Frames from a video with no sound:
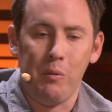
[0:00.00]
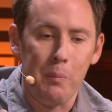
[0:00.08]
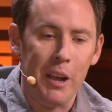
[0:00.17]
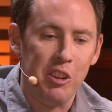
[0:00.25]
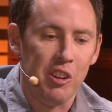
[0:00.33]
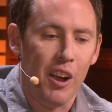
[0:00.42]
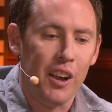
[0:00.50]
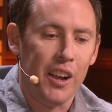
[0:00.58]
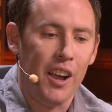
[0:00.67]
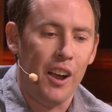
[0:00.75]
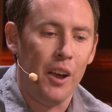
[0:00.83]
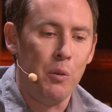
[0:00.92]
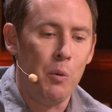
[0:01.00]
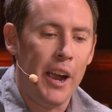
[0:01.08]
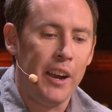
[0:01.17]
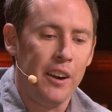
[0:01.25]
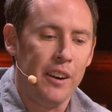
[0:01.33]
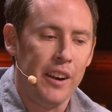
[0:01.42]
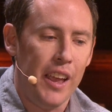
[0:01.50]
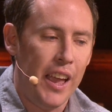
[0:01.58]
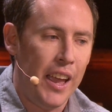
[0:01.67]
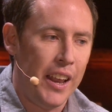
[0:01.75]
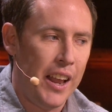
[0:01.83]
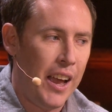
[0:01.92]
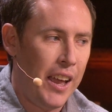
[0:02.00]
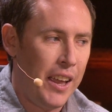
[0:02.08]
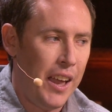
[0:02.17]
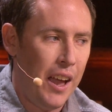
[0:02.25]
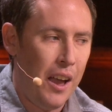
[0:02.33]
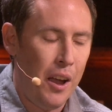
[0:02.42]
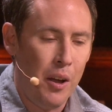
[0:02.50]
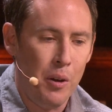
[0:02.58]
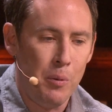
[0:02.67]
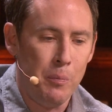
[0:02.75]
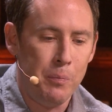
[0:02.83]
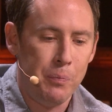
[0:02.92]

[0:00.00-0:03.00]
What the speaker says: my jaw got unwired and I'd